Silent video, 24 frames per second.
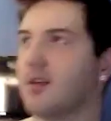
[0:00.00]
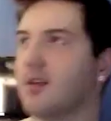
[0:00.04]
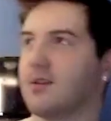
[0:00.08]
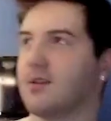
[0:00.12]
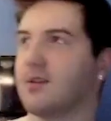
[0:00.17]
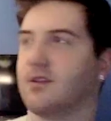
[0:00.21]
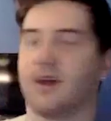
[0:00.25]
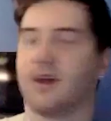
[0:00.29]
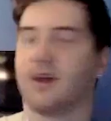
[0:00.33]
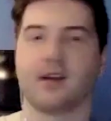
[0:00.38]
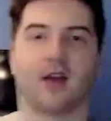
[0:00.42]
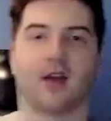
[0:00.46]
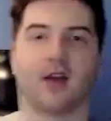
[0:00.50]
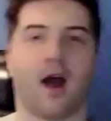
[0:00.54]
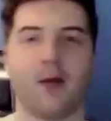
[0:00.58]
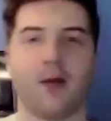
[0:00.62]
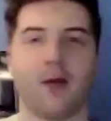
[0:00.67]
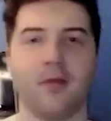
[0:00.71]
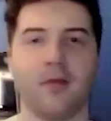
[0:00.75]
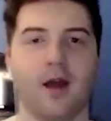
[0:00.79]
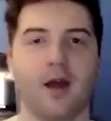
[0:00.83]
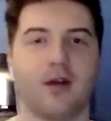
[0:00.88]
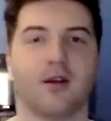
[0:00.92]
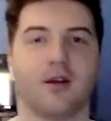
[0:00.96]
Like, I'm
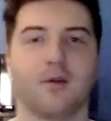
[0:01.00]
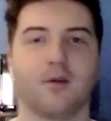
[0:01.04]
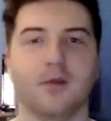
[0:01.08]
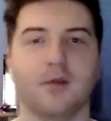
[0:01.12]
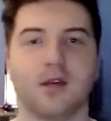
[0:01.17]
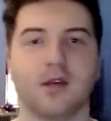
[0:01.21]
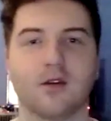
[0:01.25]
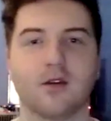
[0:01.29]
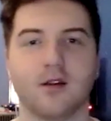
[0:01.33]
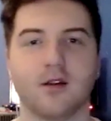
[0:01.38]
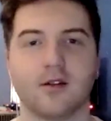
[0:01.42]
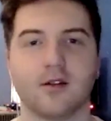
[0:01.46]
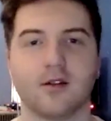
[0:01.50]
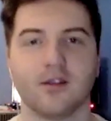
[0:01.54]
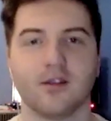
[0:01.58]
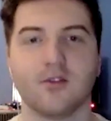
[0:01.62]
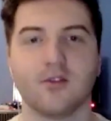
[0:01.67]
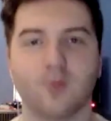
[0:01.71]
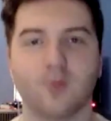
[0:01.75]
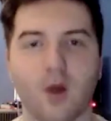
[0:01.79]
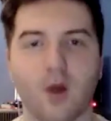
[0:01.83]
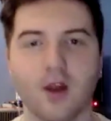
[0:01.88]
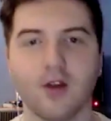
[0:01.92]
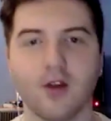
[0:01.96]
not going to be good at this.
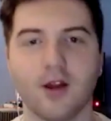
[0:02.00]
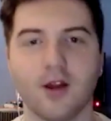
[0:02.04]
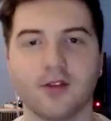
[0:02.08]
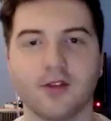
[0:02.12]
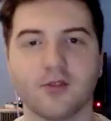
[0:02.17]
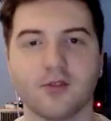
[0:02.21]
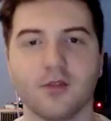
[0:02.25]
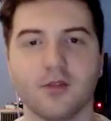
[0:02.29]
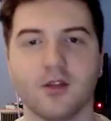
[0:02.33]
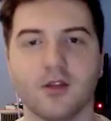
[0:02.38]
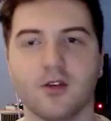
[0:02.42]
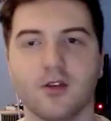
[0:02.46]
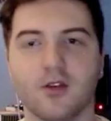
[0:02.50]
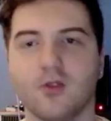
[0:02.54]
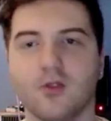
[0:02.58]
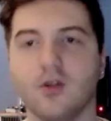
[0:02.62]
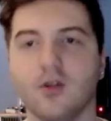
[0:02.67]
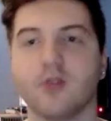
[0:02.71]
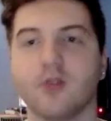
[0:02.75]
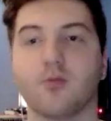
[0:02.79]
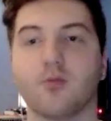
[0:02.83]
Why are you asking me to do this?